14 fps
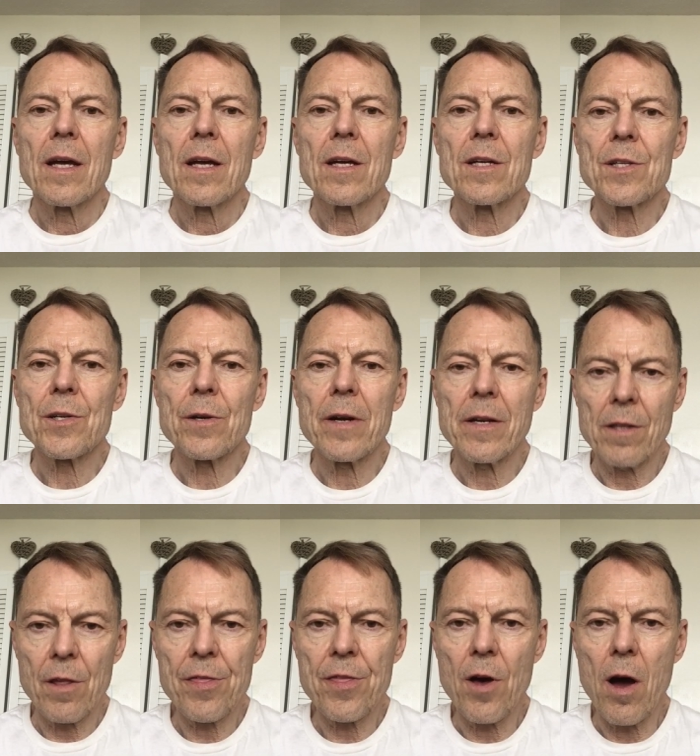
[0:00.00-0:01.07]
concerning the
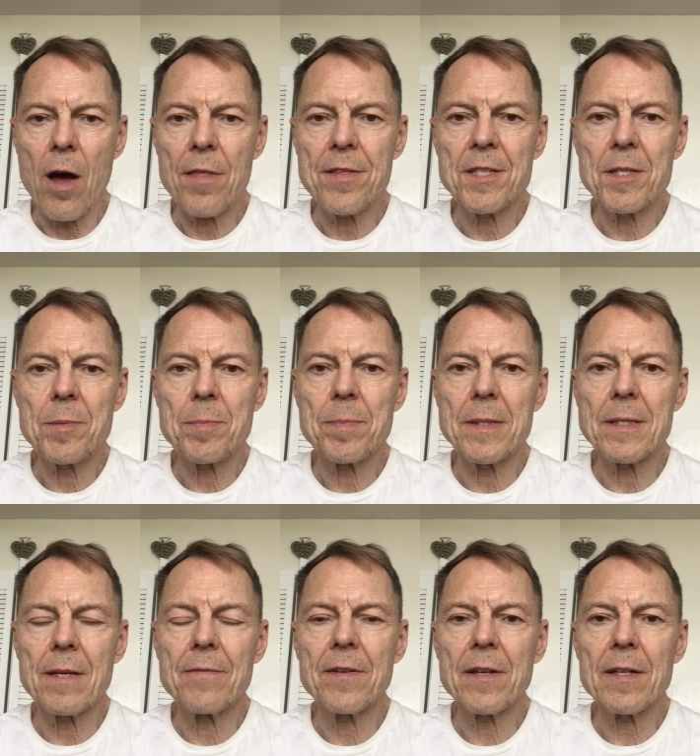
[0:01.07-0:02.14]
Thoths
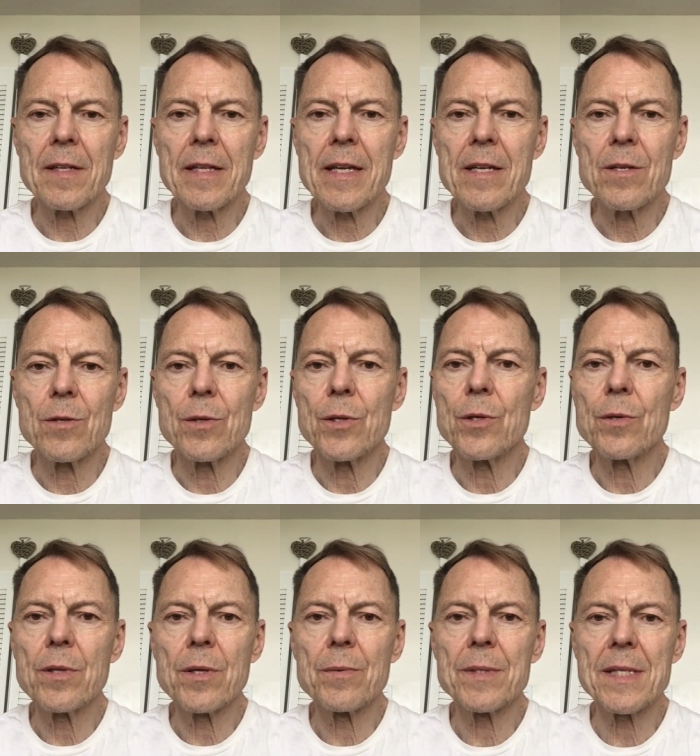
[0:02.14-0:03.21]
specifically. Who knew
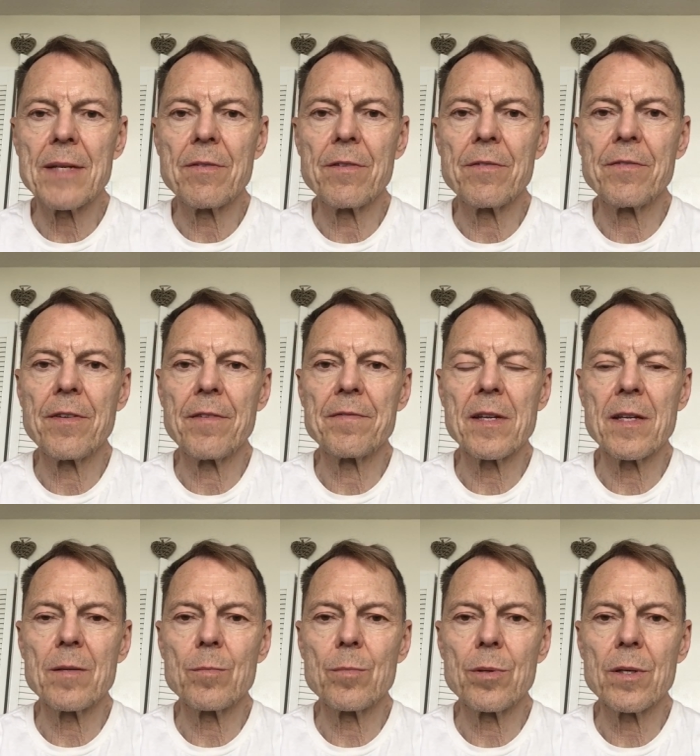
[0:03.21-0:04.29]
there was even
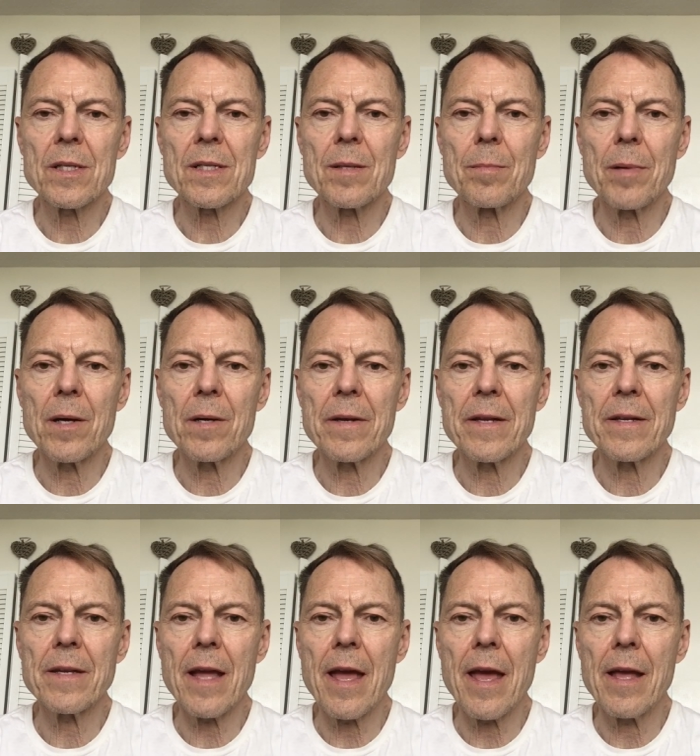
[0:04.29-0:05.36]
15 books about it,
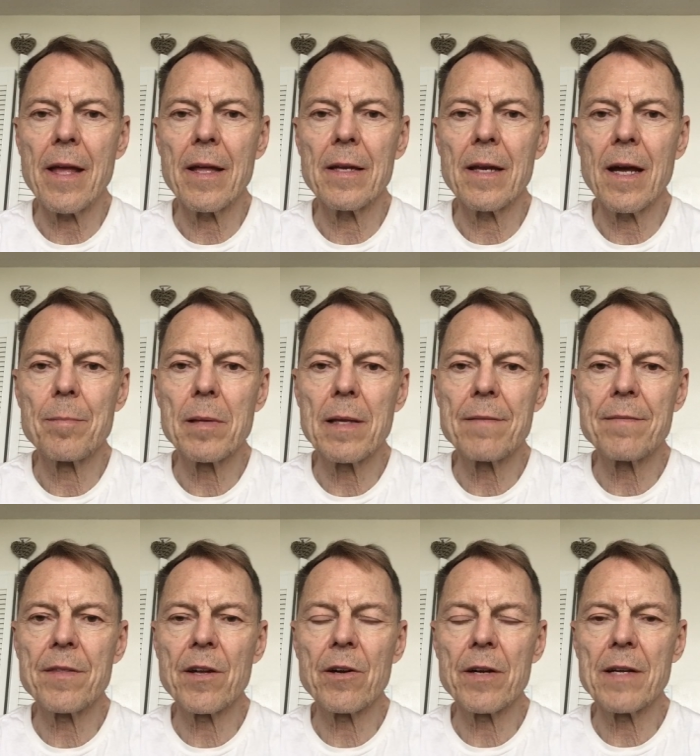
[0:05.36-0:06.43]
and I believe
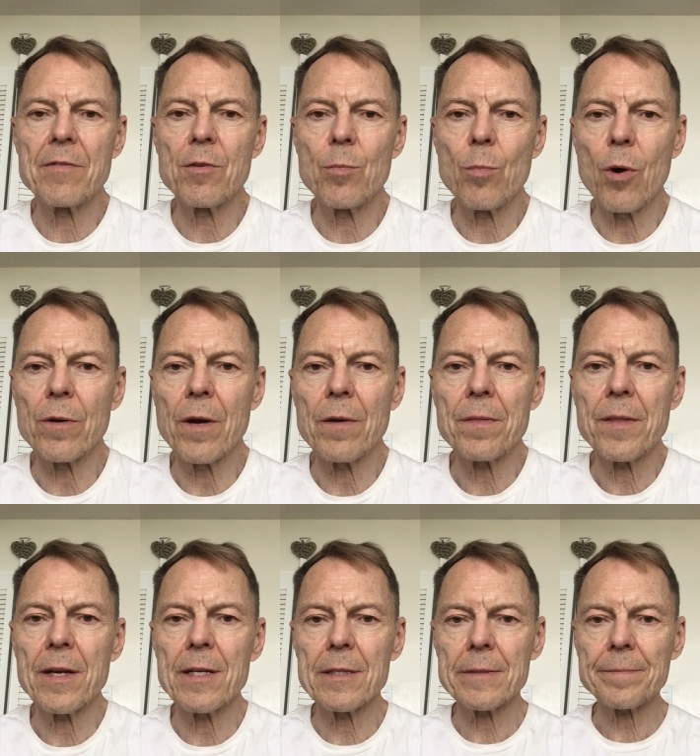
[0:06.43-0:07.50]
there are even more out
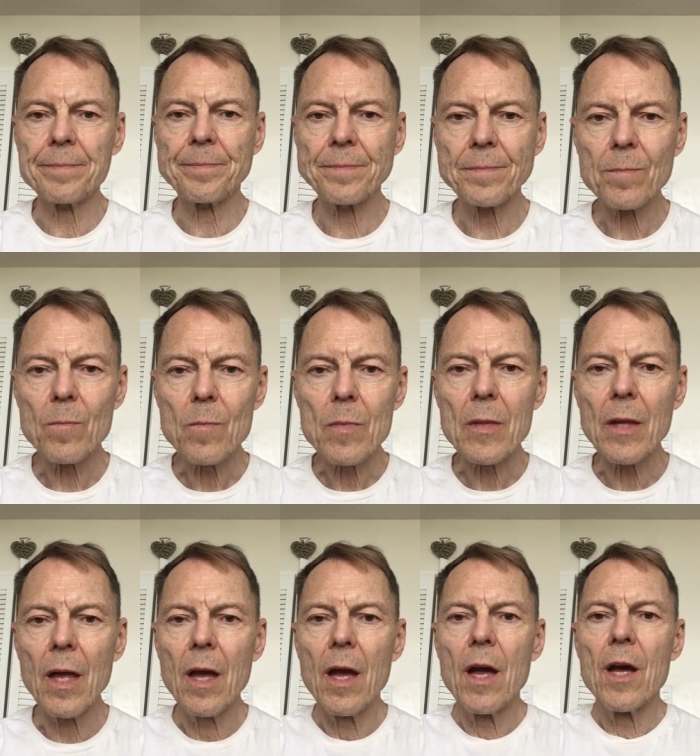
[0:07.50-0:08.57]
there.
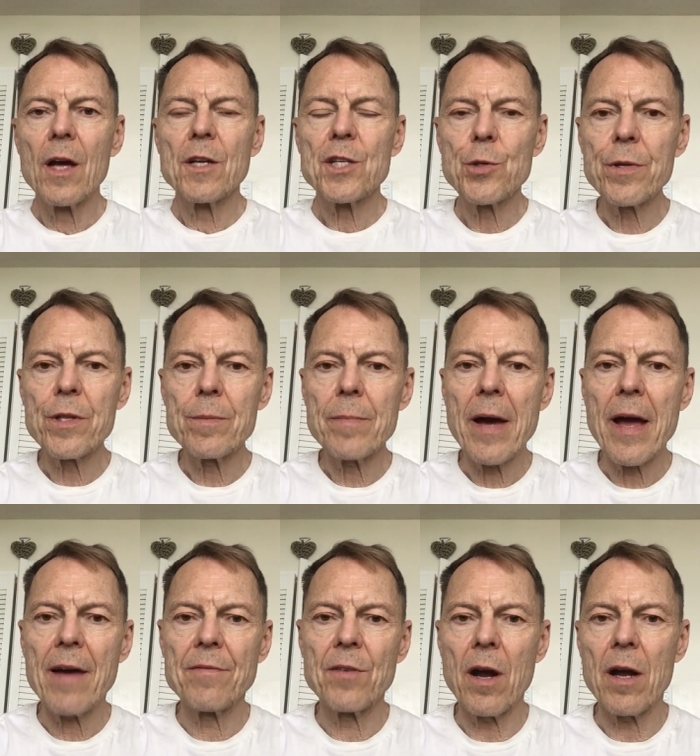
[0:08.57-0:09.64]
2 of them I
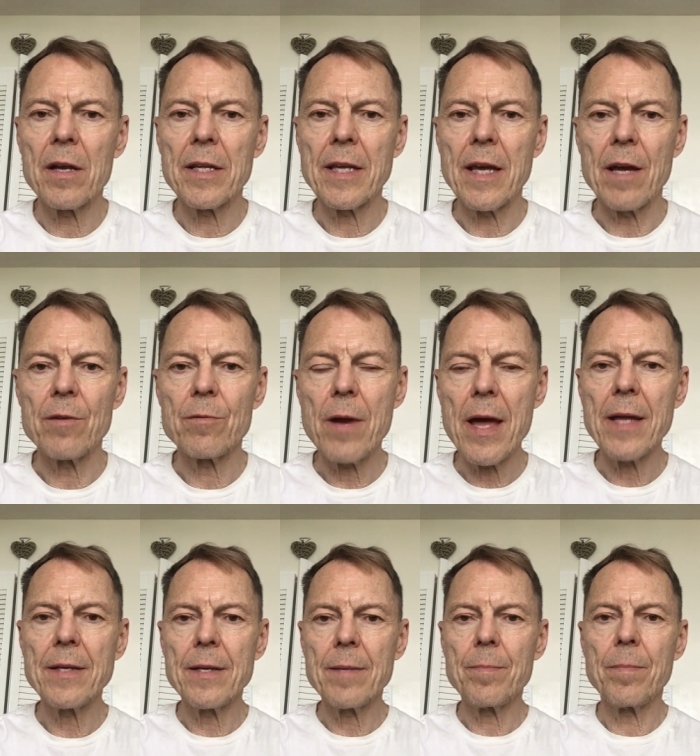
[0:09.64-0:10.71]
have not yet read,